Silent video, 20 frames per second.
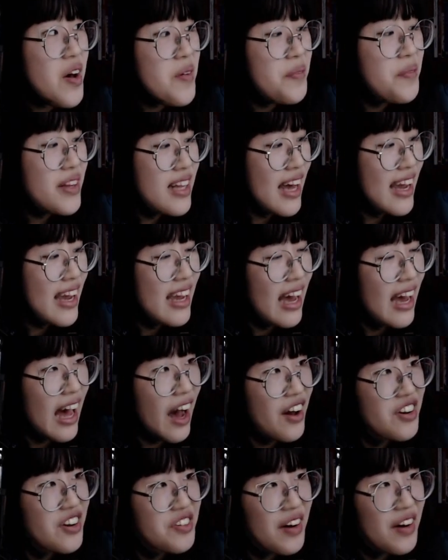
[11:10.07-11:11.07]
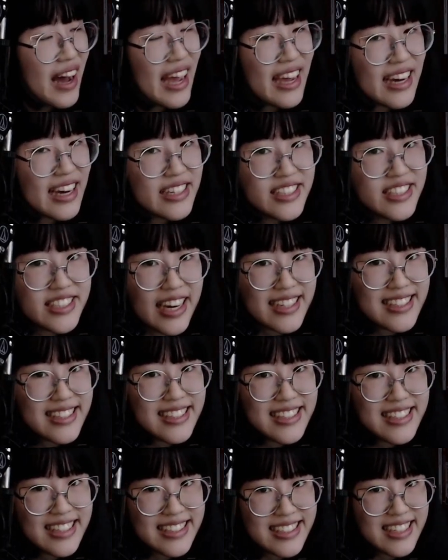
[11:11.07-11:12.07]
But how do I
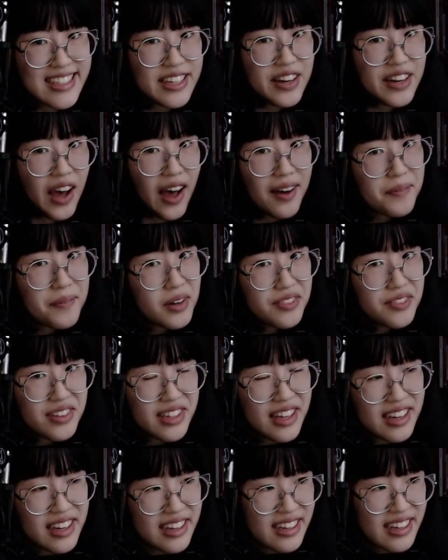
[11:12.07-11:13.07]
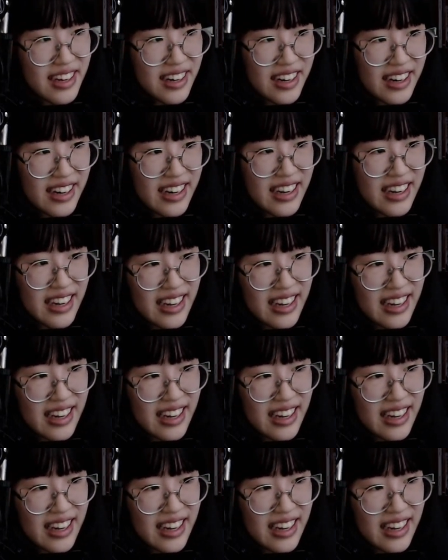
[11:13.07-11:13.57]
adjust it to not move along an arc?